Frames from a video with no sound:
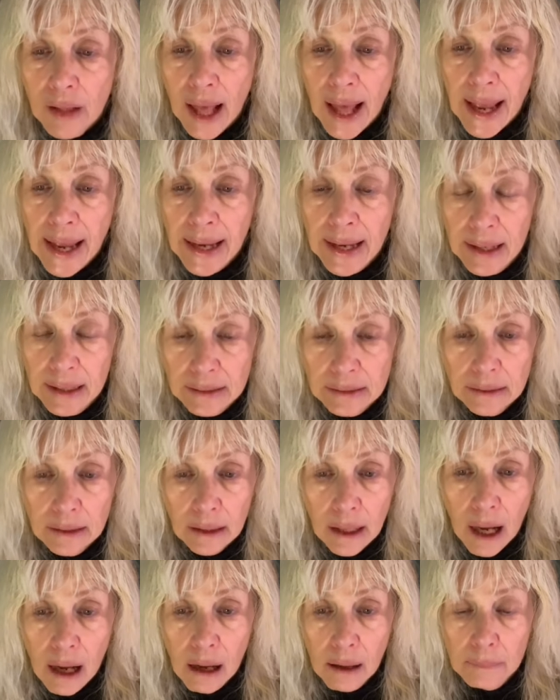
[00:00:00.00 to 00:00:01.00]
And
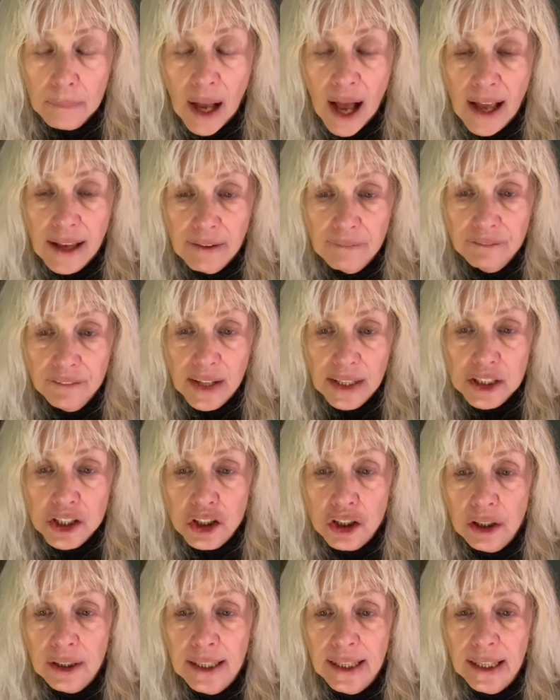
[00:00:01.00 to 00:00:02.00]
um, I
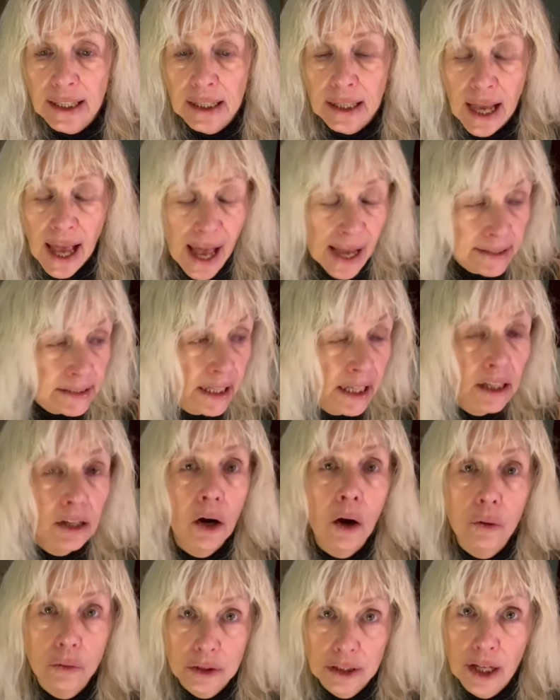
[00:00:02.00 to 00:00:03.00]
eventually had to get a
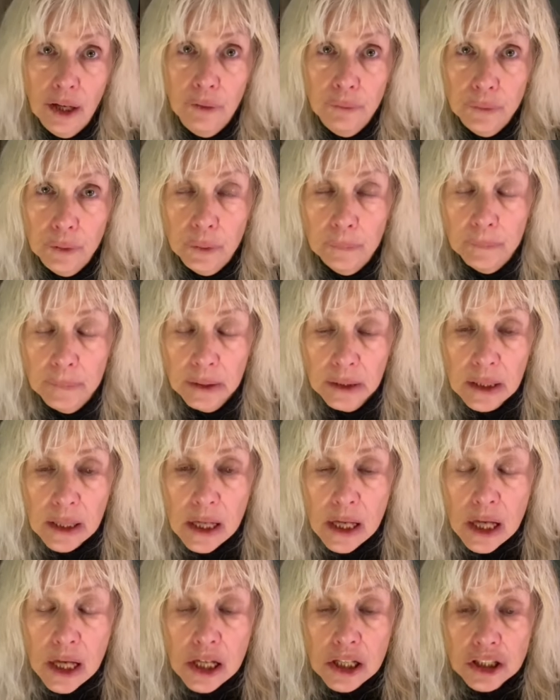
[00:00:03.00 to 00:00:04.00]
hotel room.
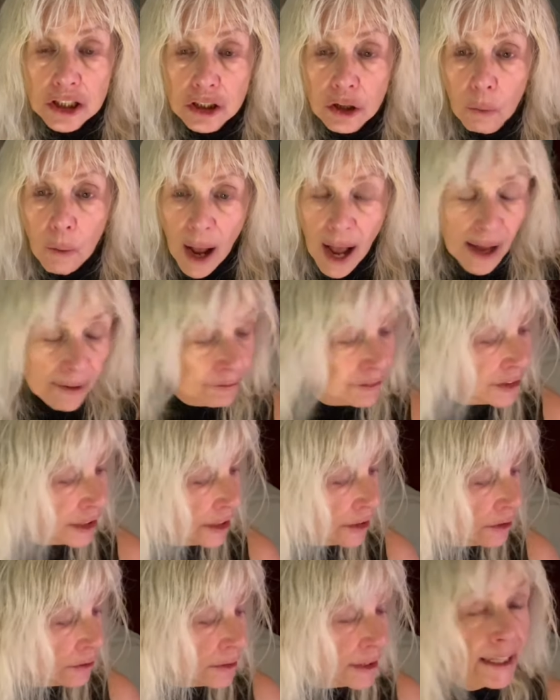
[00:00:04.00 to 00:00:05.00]
So I've
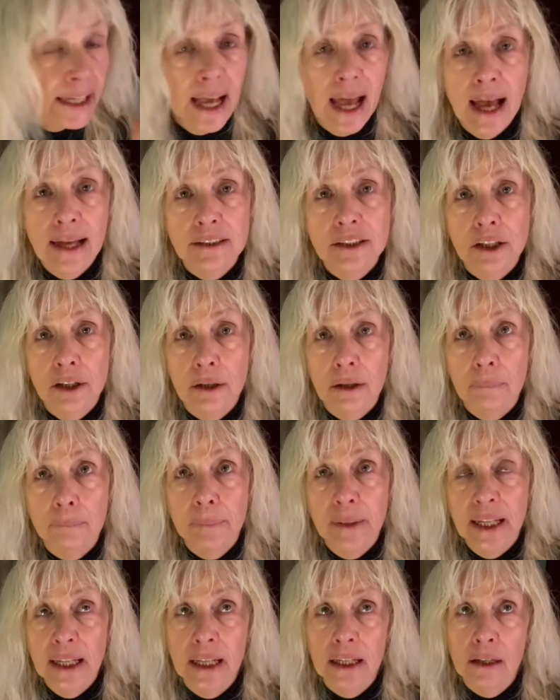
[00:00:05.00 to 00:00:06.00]
literally had to
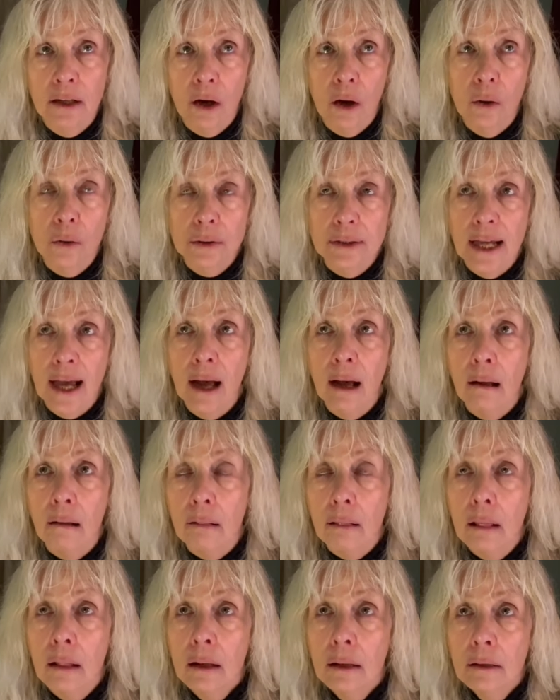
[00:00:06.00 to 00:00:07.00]
be in a
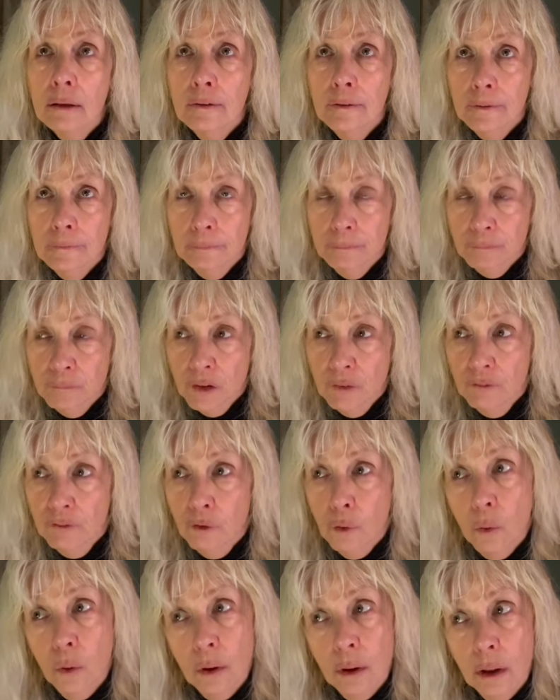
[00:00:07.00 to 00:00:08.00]
hotel
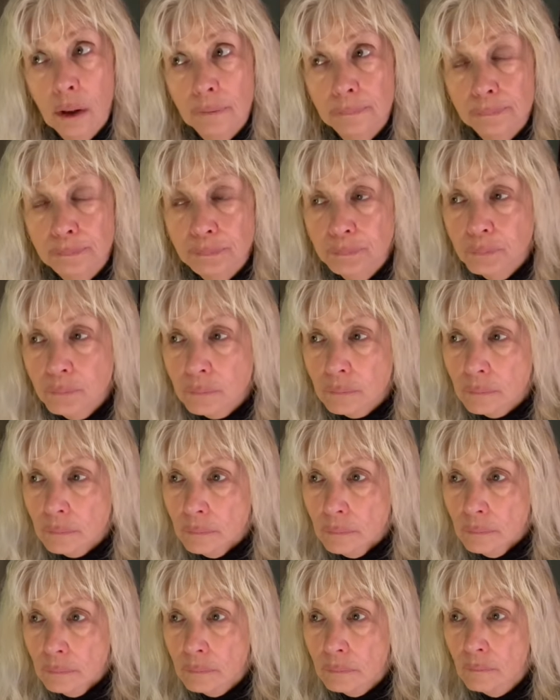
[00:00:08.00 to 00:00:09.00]
for,
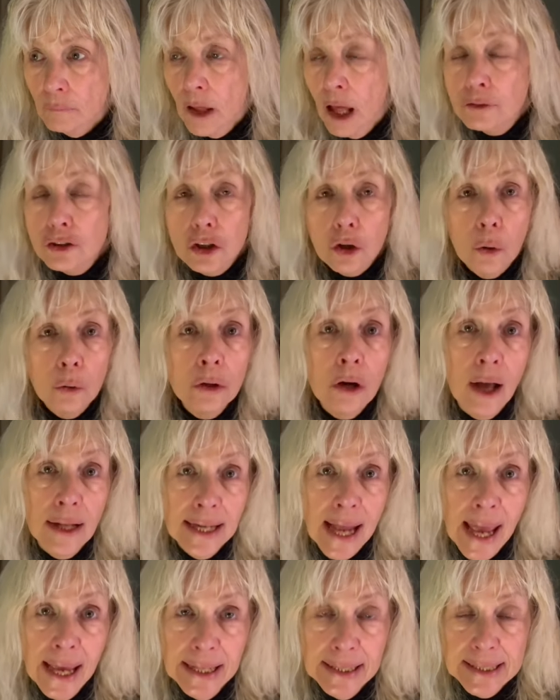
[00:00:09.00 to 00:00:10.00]
it's going on
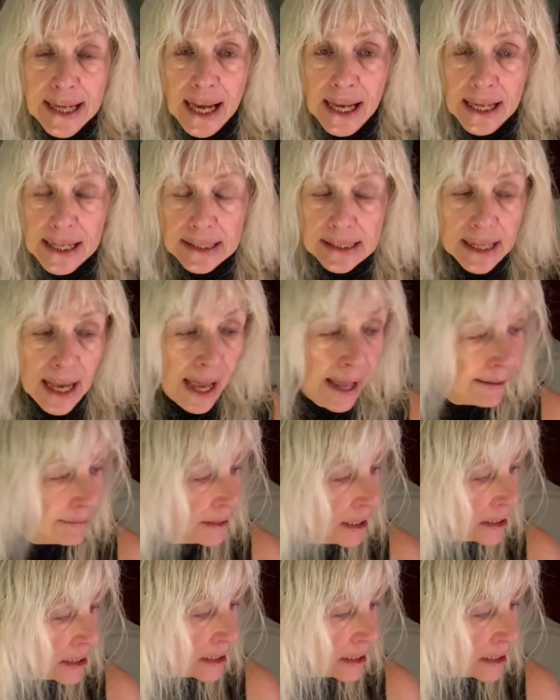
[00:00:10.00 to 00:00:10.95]
eight days. And this